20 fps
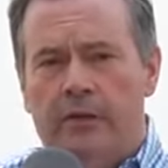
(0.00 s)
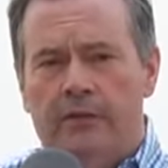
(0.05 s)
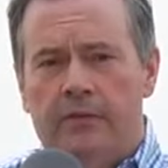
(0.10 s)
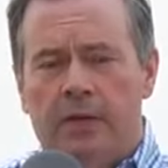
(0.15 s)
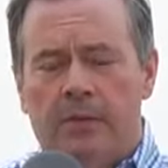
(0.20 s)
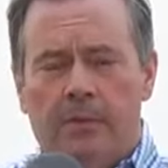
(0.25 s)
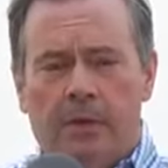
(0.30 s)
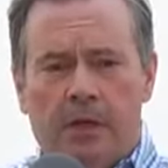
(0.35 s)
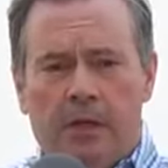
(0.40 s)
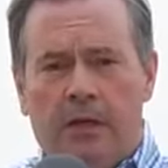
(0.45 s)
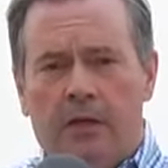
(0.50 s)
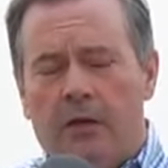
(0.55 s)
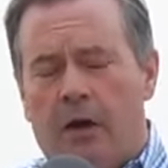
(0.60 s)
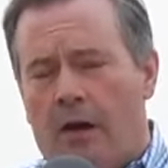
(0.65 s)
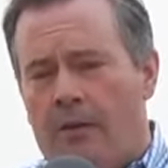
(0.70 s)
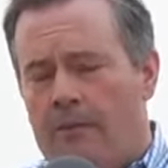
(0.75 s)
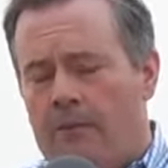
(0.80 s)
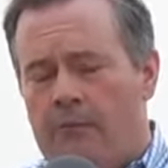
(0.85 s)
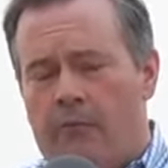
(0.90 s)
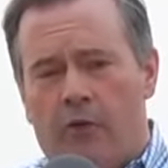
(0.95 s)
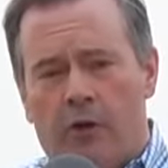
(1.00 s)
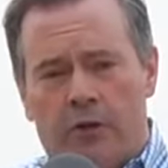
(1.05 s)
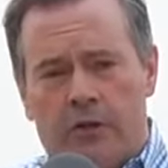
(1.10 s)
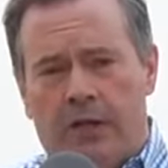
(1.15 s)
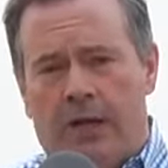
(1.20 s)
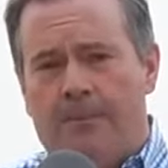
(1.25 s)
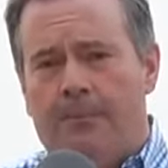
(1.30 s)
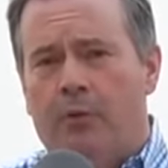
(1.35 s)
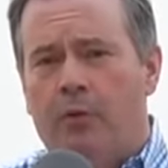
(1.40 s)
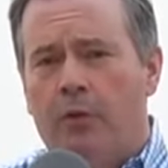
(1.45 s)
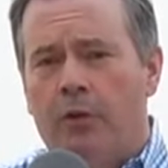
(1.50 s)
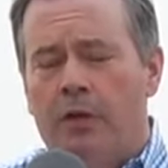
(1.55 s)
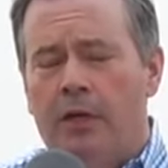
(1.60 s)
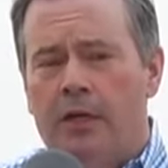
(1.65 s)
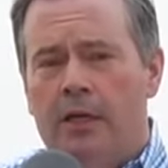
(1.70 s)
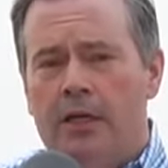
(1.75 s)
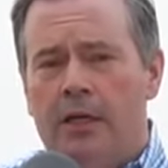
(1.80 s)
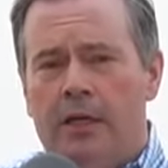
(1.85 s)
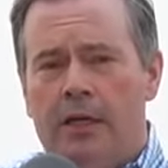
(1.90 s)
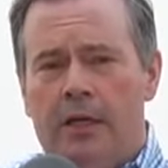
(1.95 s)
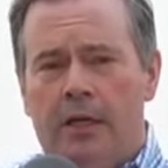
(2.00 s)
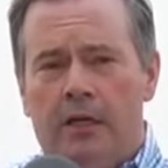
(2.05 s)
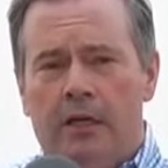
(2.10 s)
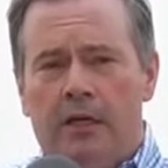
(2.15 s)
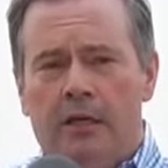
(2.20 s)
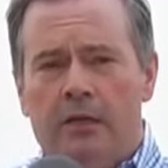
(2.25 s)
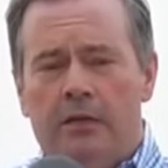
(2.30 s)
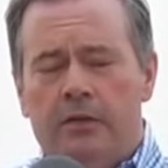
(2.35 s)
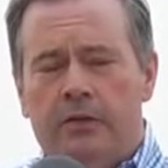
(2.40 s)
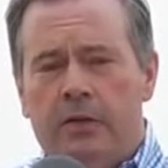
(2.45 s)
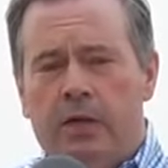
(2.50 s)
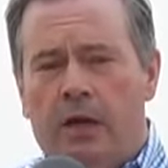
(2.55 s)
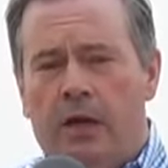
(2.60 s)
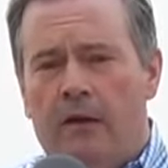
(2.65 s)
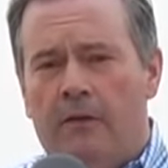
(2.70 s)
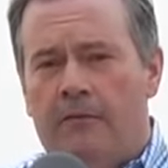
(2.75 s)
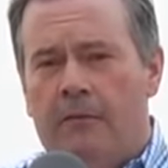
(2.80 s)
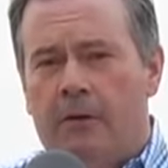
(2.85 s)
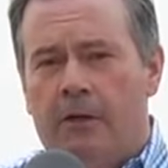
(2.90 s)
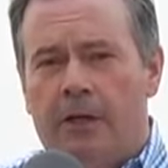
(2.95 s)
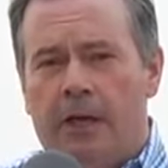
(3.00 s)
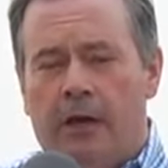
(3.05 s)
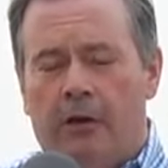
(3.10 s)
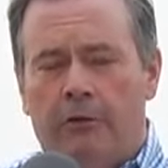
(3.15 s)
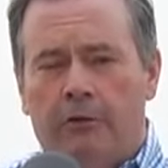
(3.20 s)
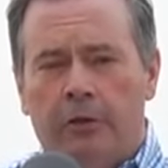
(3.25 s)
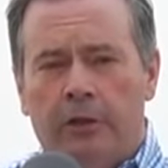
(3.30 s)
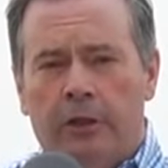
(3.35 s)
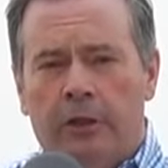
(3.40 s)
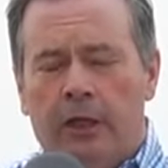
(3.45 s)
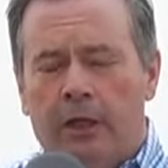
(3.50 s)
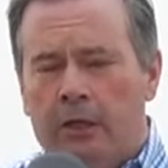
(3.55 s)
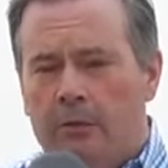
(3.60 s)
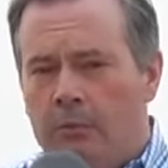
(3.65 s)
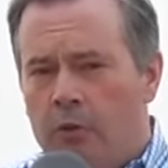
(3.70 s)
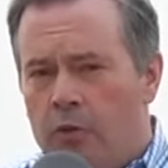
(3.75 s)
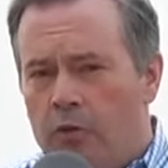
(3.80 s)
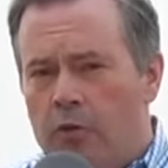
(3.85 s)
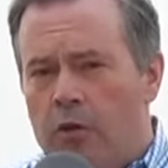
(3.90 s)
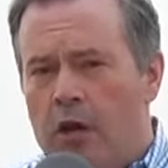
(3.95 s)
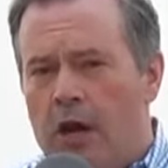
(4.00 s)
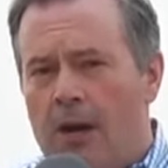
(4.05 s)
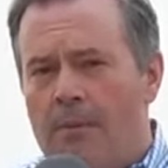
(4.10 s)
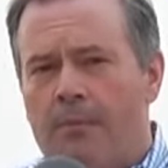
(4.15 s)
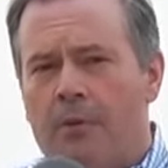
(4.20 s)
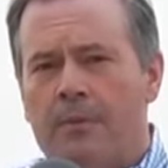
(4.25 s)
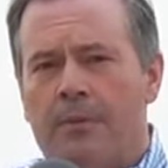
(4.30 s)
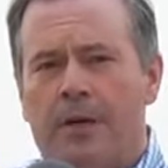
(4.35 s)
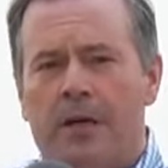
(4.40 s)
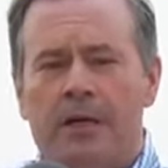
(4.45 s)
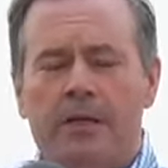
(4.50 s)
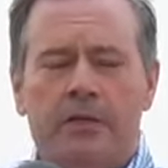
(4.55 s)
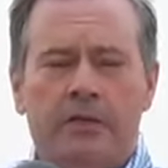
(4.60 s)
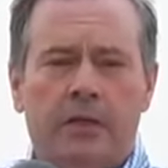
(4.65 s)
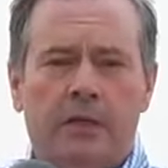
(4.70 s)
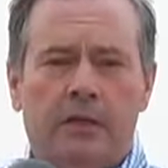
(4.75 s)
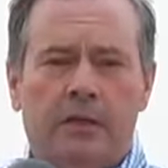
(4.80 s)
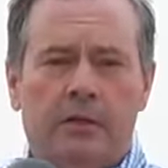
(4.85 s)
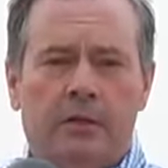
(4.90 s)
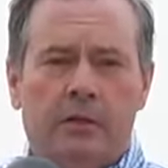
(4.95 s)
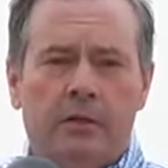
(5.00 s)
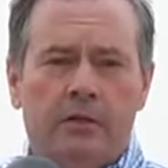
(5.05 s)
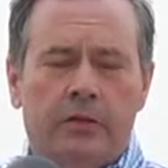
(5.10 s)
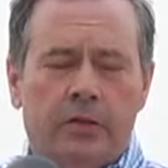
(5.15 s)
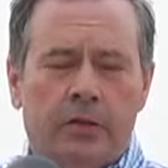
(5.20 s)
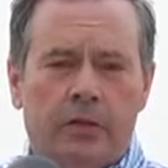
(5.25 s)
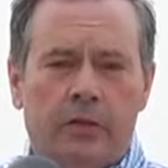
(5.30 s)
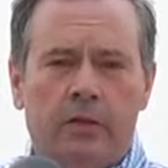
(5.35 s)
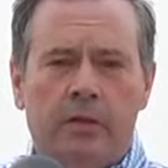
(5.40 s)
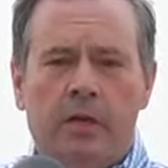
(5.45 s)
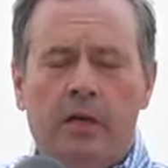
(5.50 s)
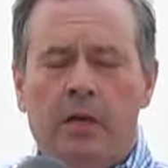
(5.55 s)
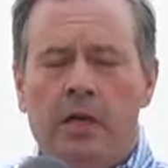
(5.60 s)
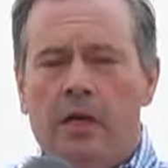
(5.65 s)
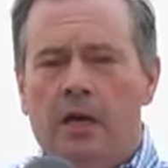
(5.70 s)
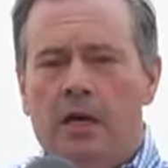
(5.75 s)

If somebody, for example, is very elderly and immunocompromised and they're concerned,